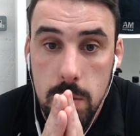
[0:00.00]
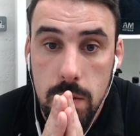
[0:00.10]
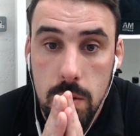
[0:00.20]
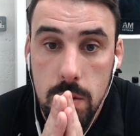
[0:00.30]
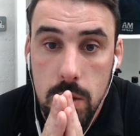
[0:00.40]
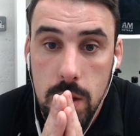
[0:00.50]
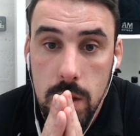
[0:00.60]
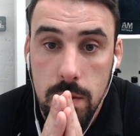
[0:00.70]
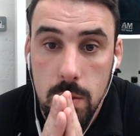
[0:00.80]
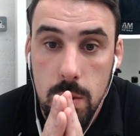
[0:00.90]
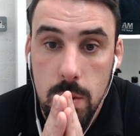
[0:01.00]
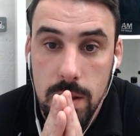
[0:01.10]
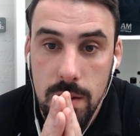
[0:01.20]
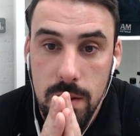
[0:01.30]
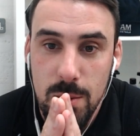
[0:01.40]
before I jet off to work.
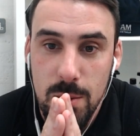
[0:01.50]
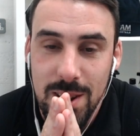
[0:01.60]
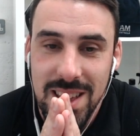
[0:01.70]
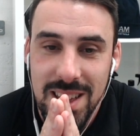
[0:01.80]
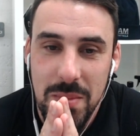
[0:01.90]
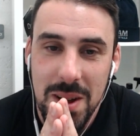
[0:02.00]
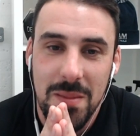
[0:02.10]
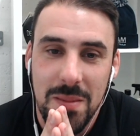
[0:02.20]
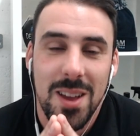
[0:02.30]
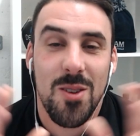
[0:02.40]
Love your work and keep it up.